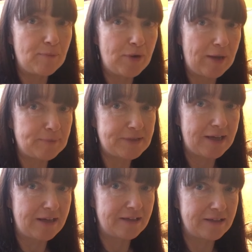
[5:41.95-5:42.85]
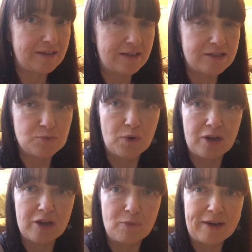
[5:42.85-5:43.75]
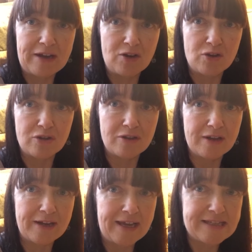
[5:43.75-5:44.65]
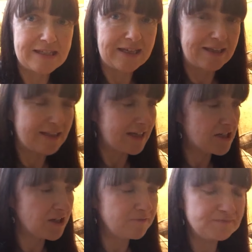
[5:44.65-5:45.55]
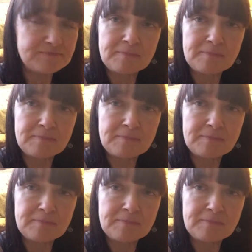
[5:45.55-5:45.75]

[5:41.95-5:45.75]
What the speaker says: prepped and it's working away now nicely in the kitchen.